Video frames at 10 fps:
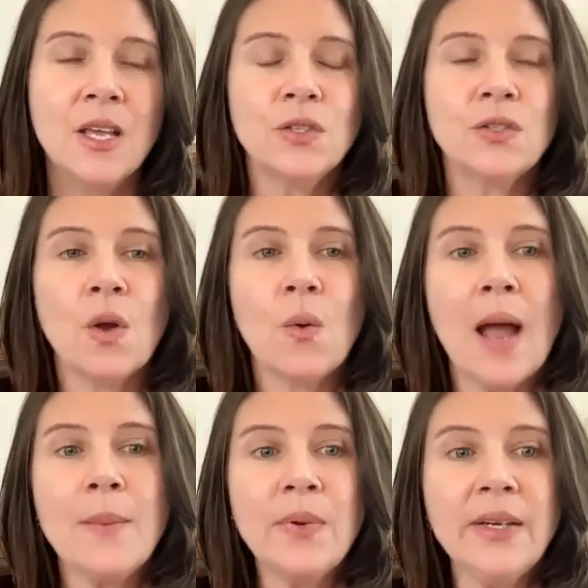So
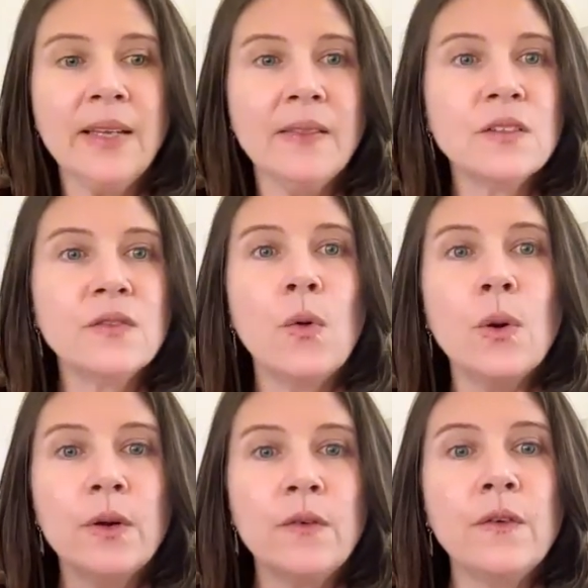I'm bringing this
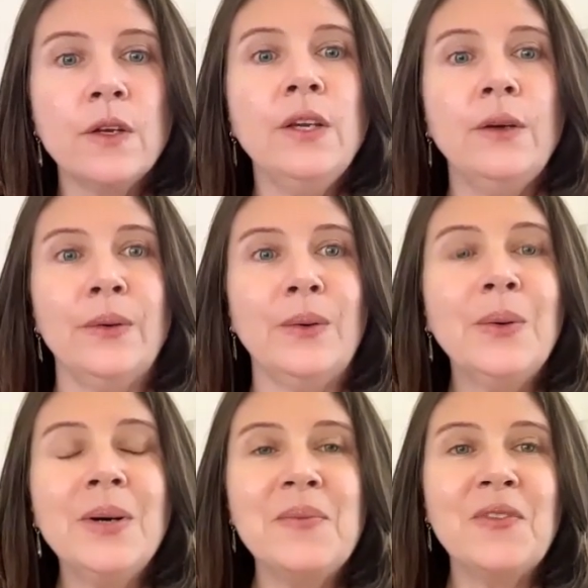forward for
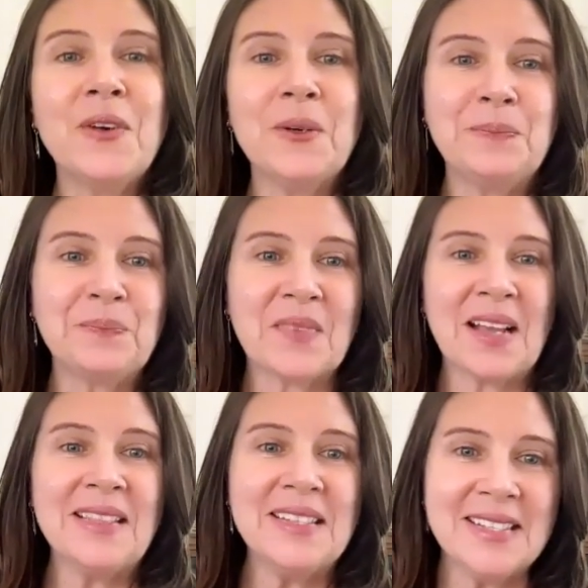you, for
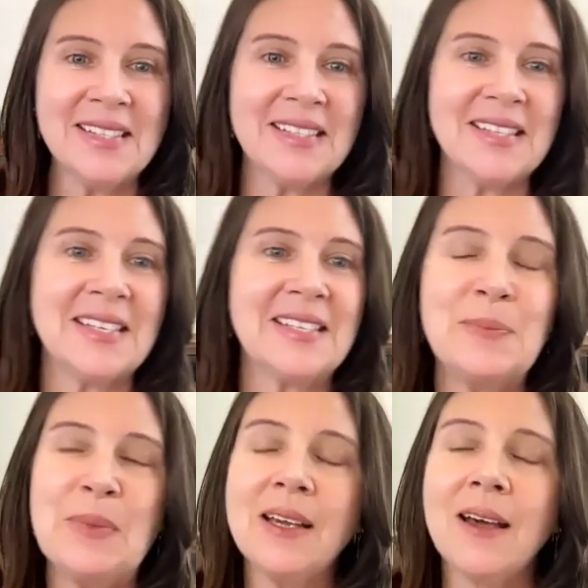listening to
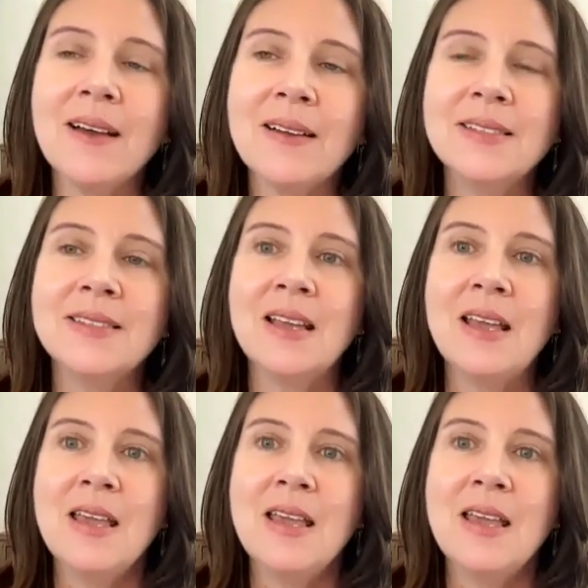this, because